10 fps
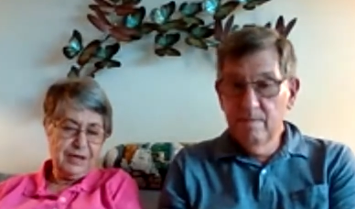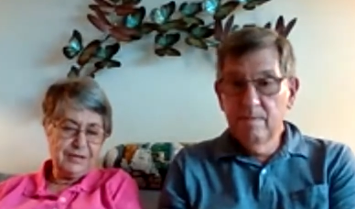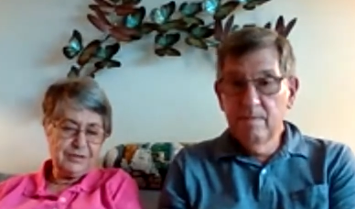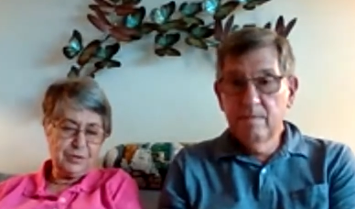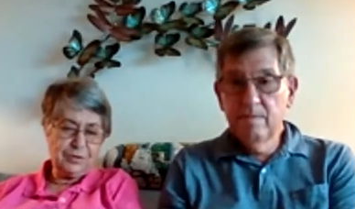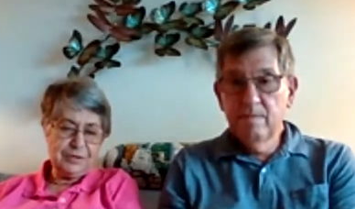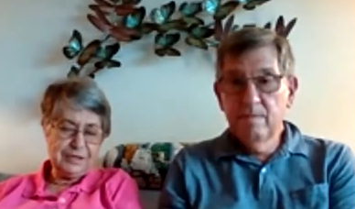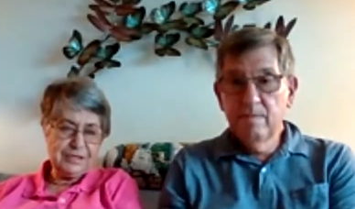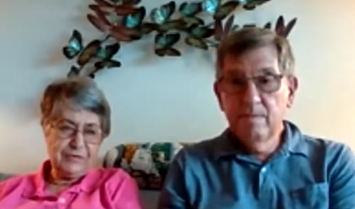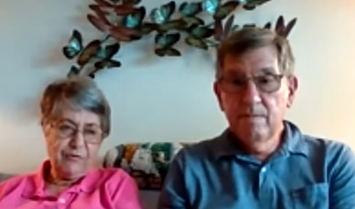Speaker 1: And so
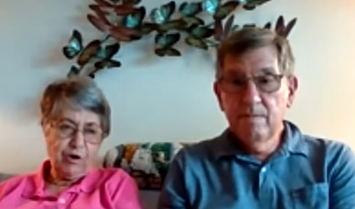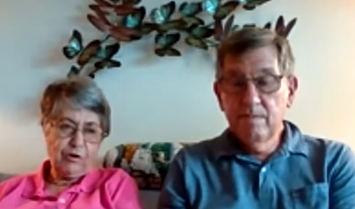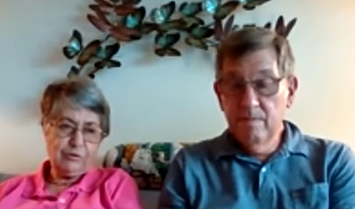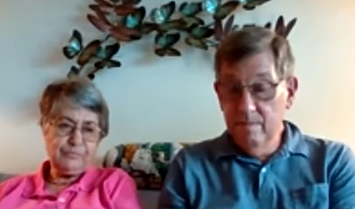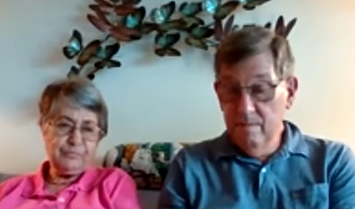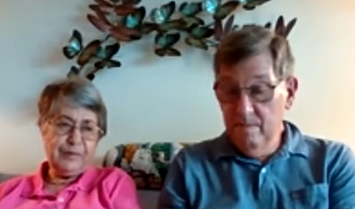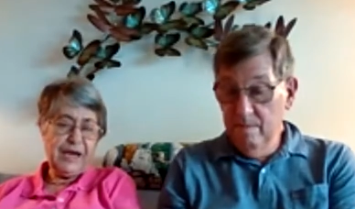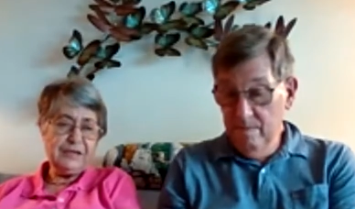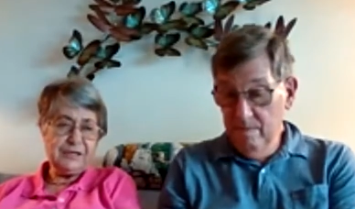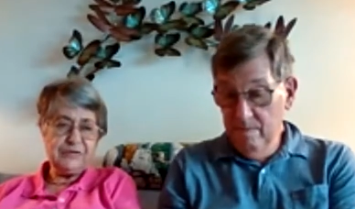these have all
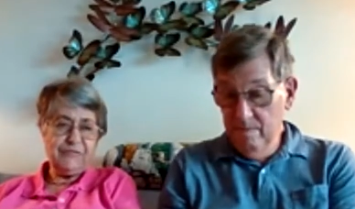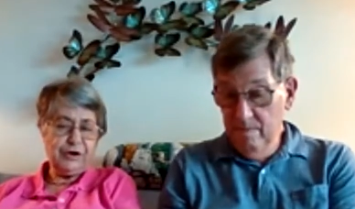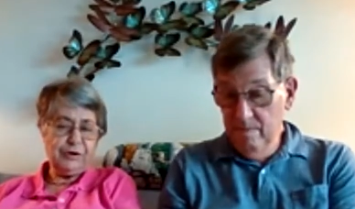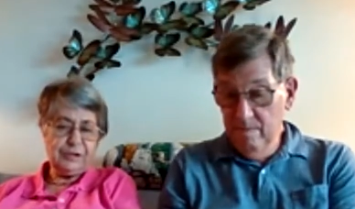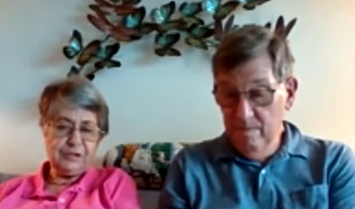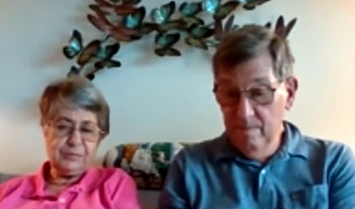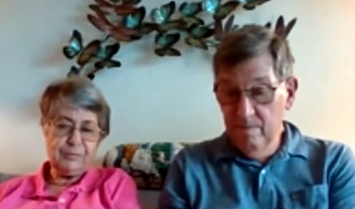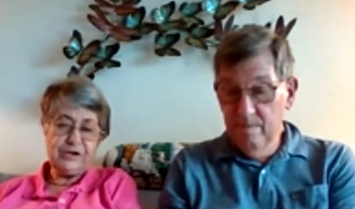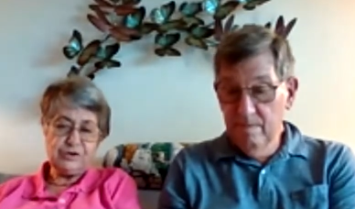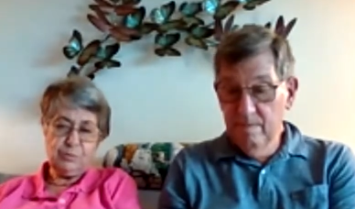made this a very
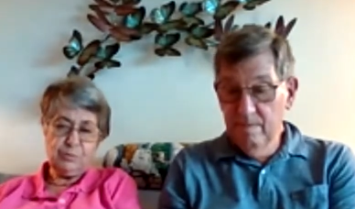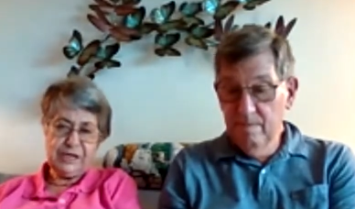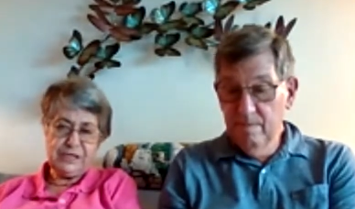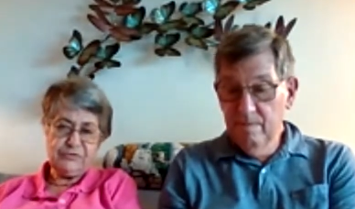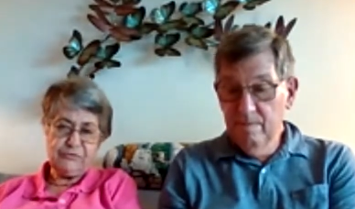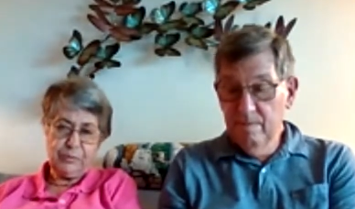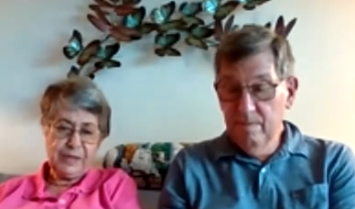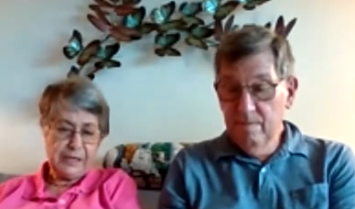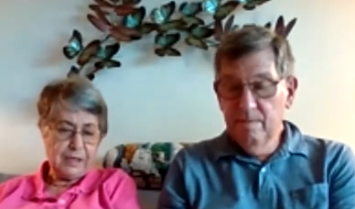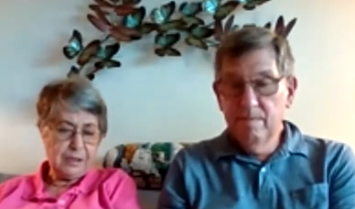special place for
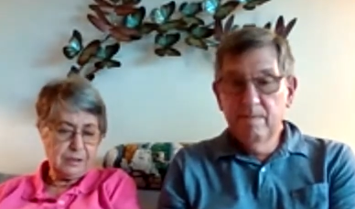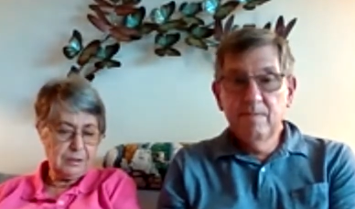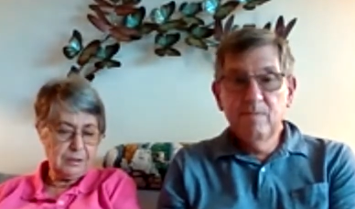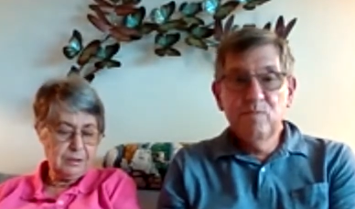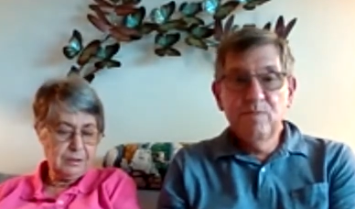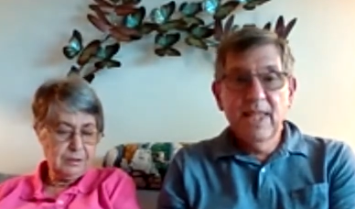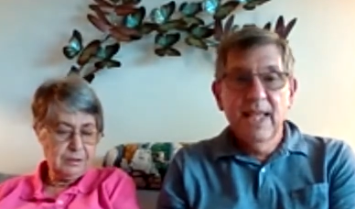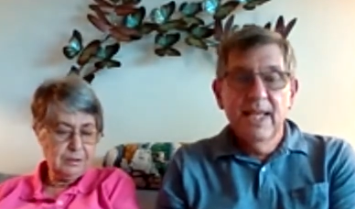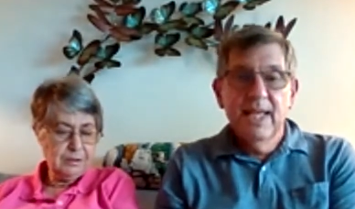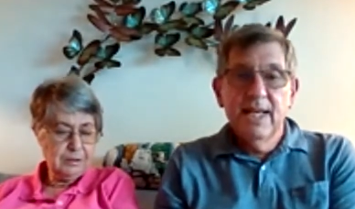me.
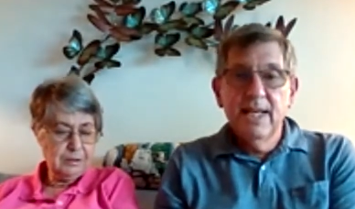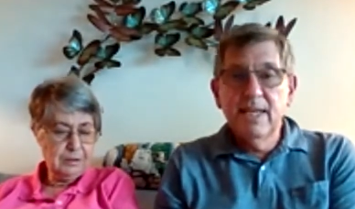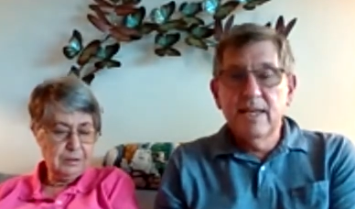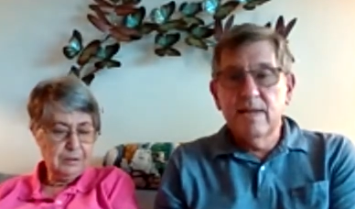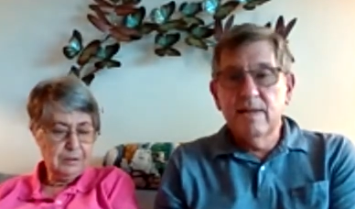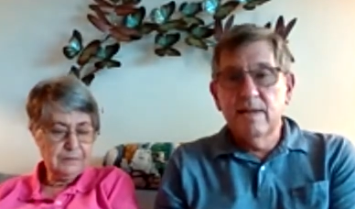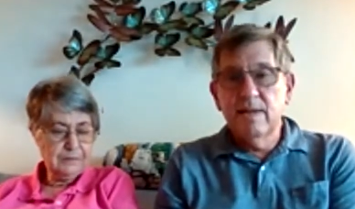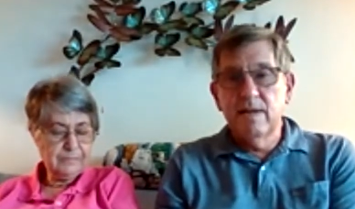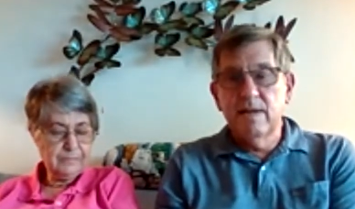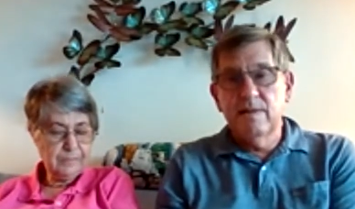Yeah. Uh,
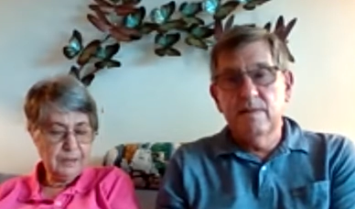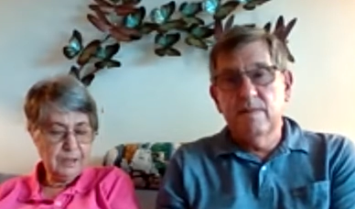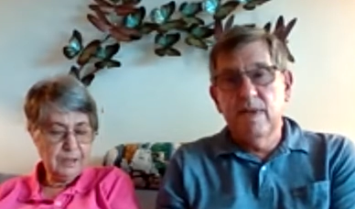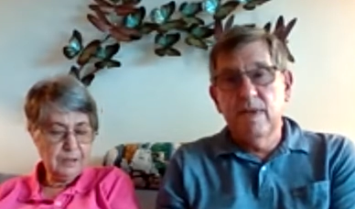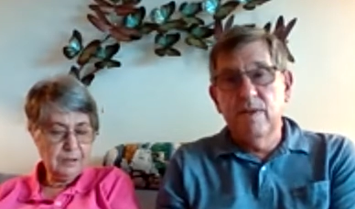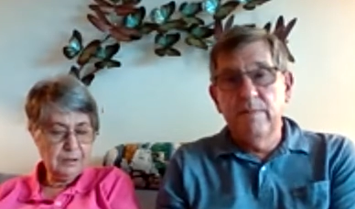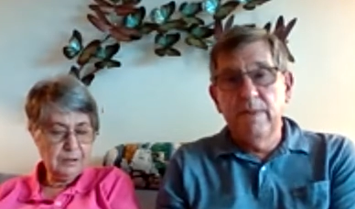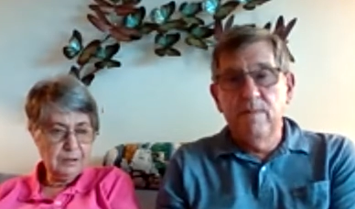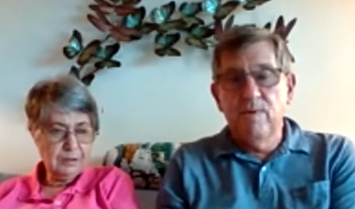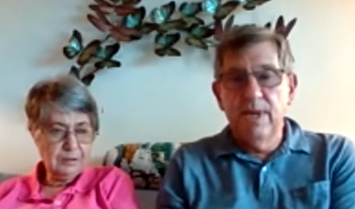
Speaker 2: uh another
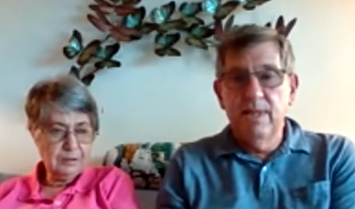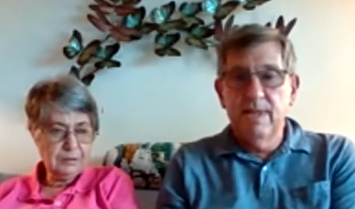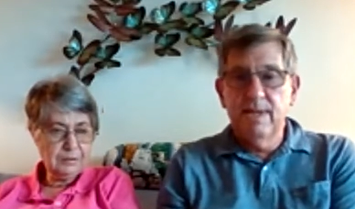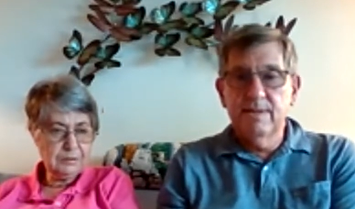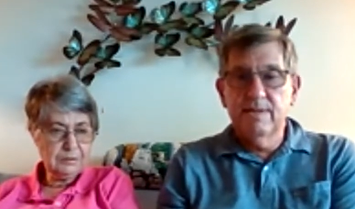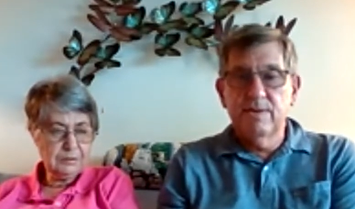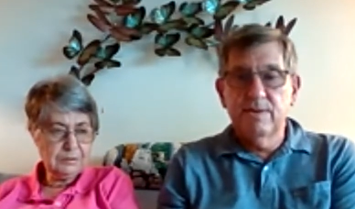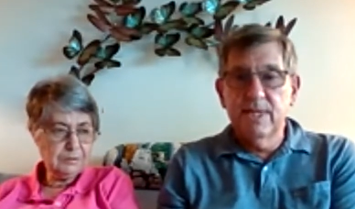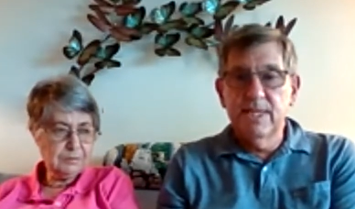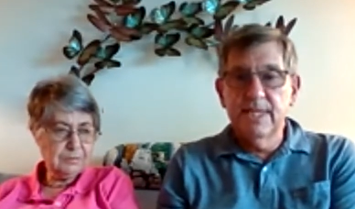memory that
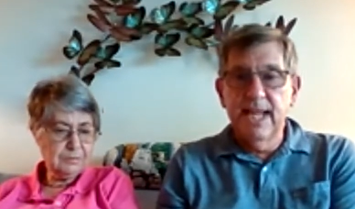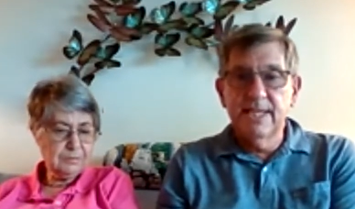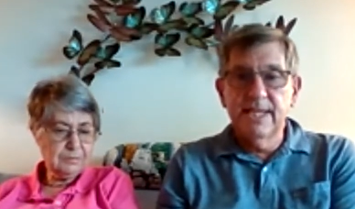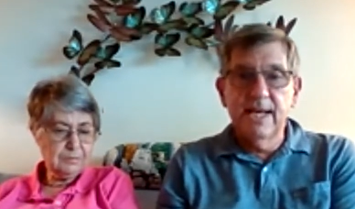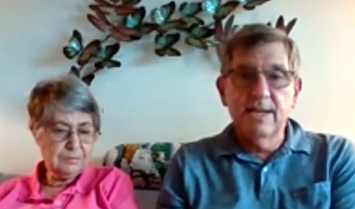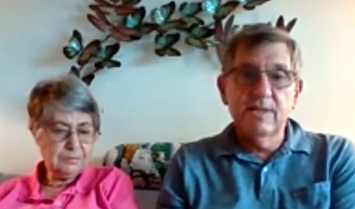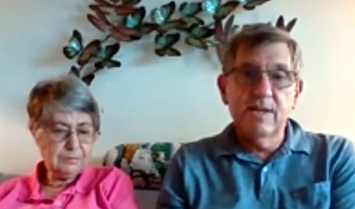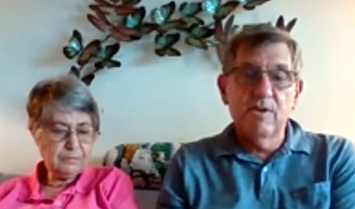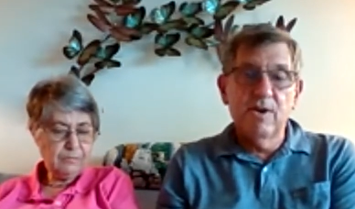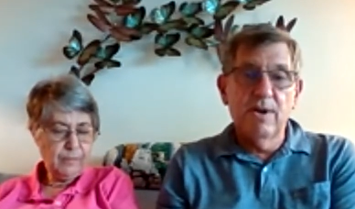certainly stands out is
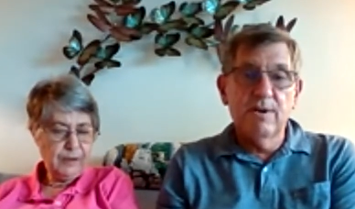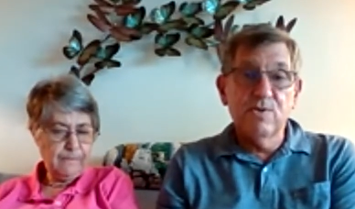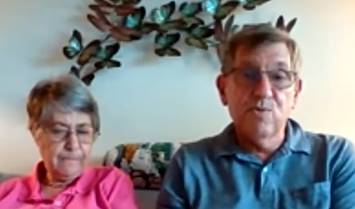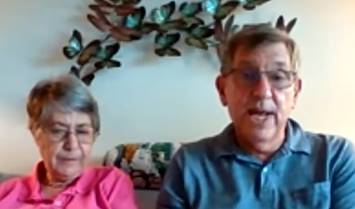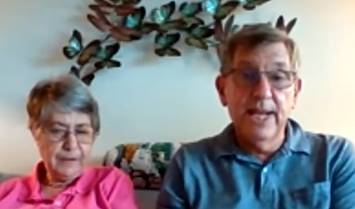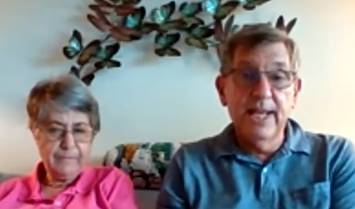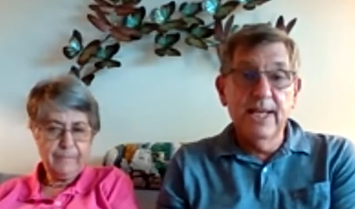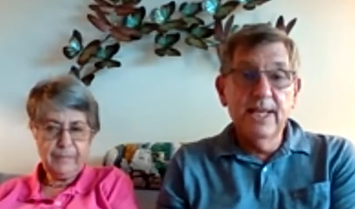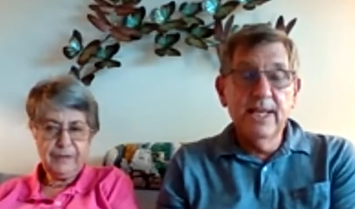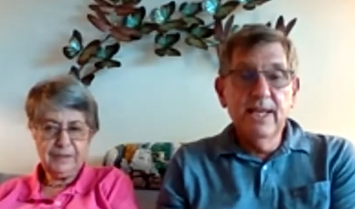our daughter's wedding
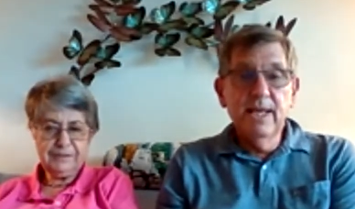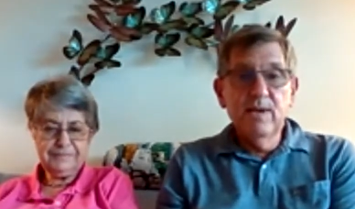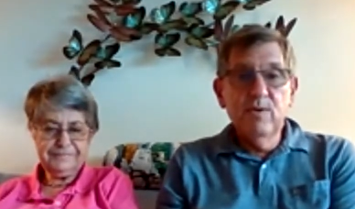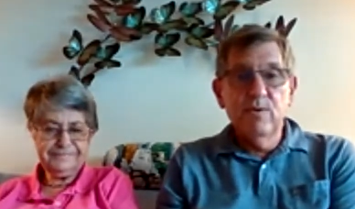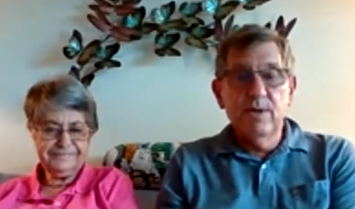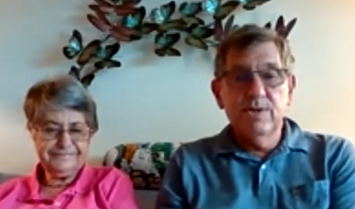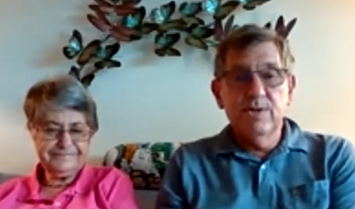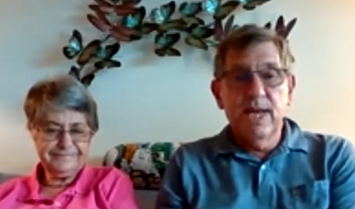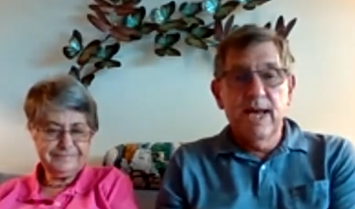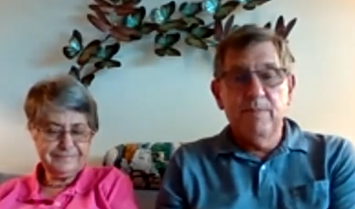
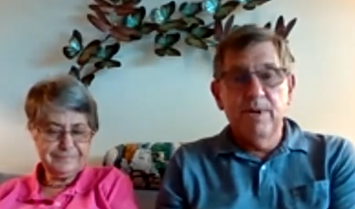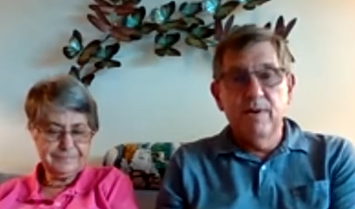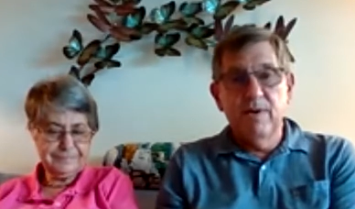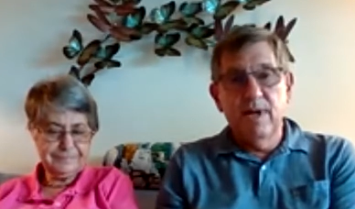which happened on